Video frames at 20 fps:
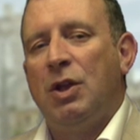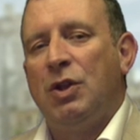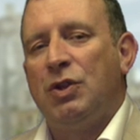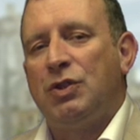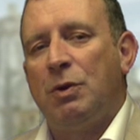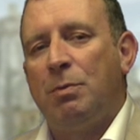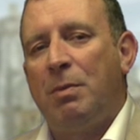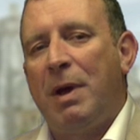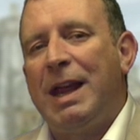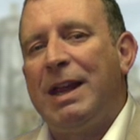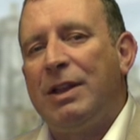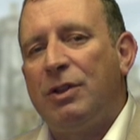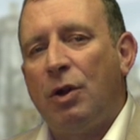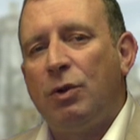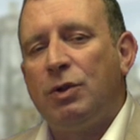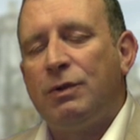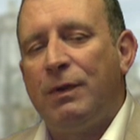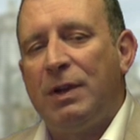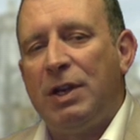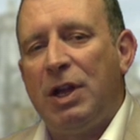So make
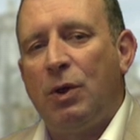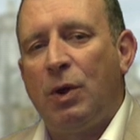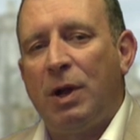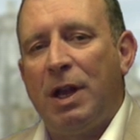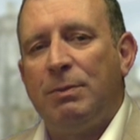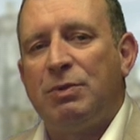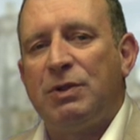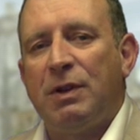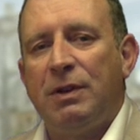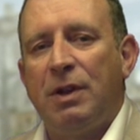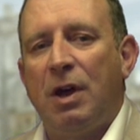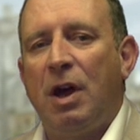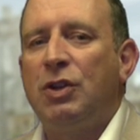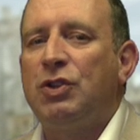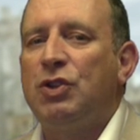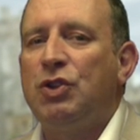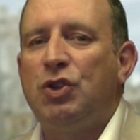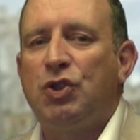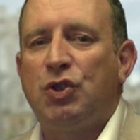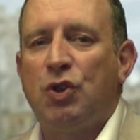those video clips
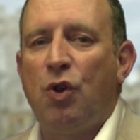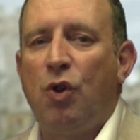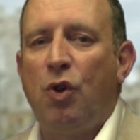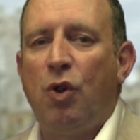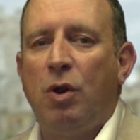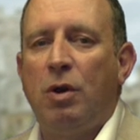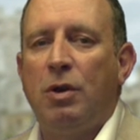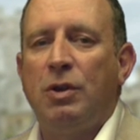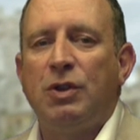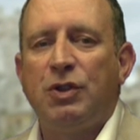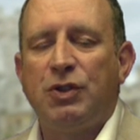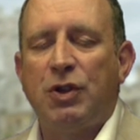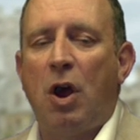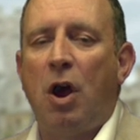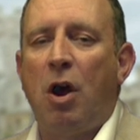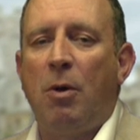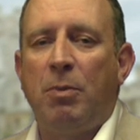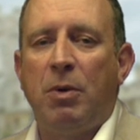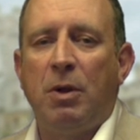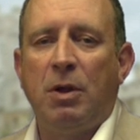nice and short,
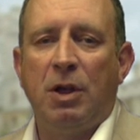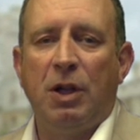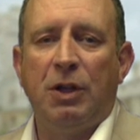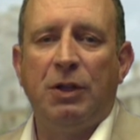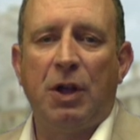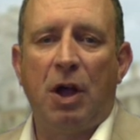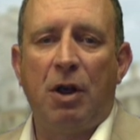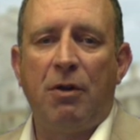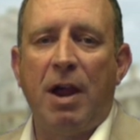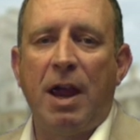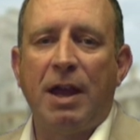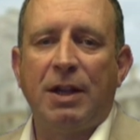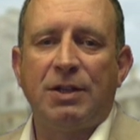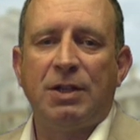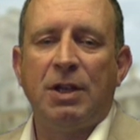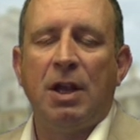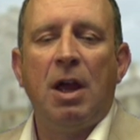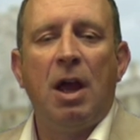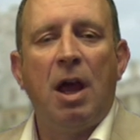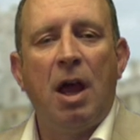sharp and
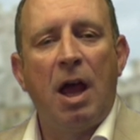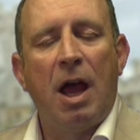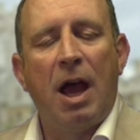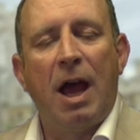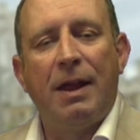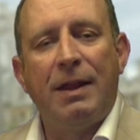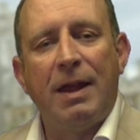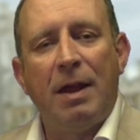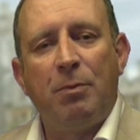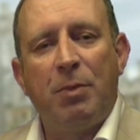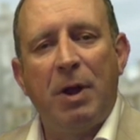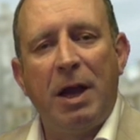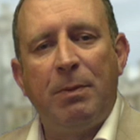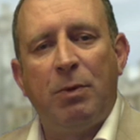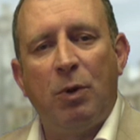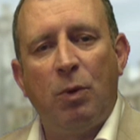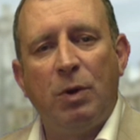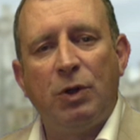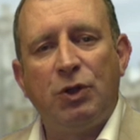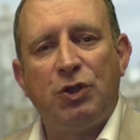direct, and then
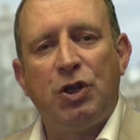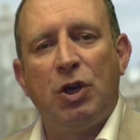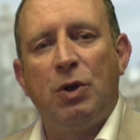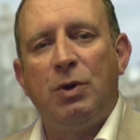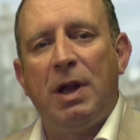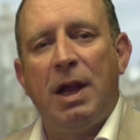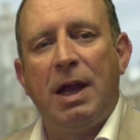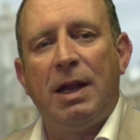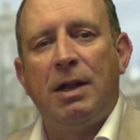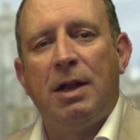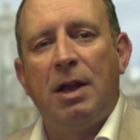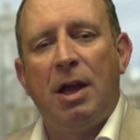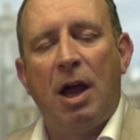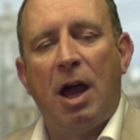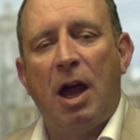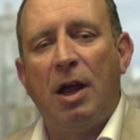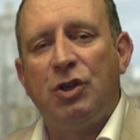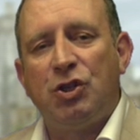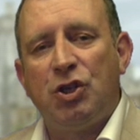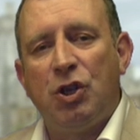people will tune in
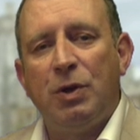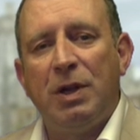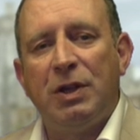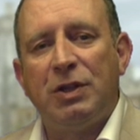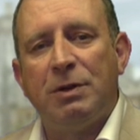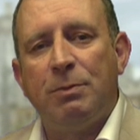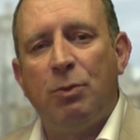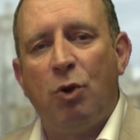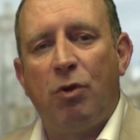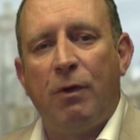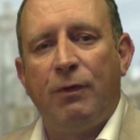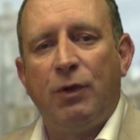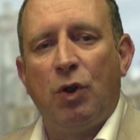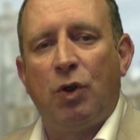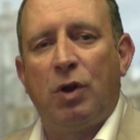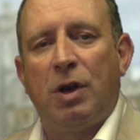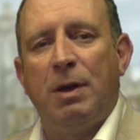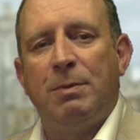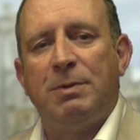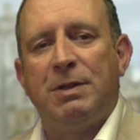and tune into more of your
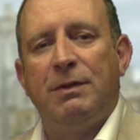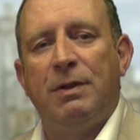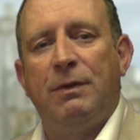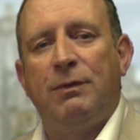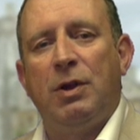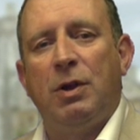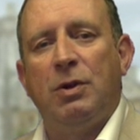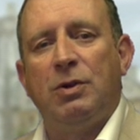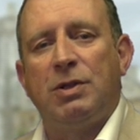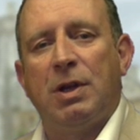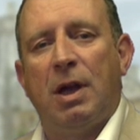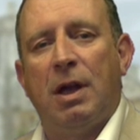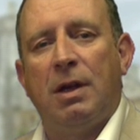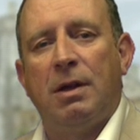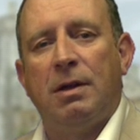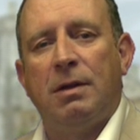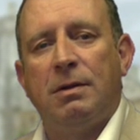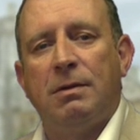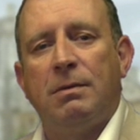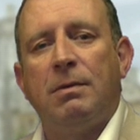clips in the future.
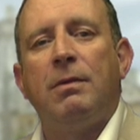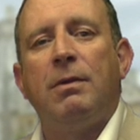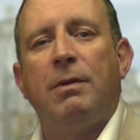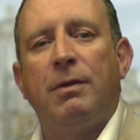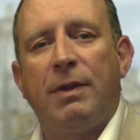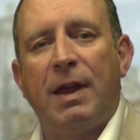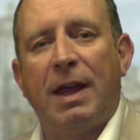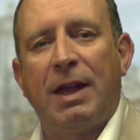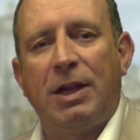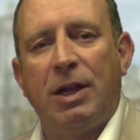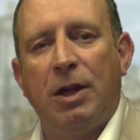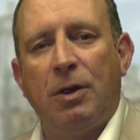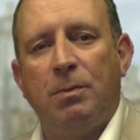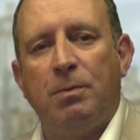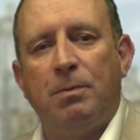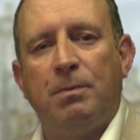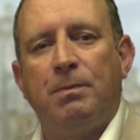Thank you.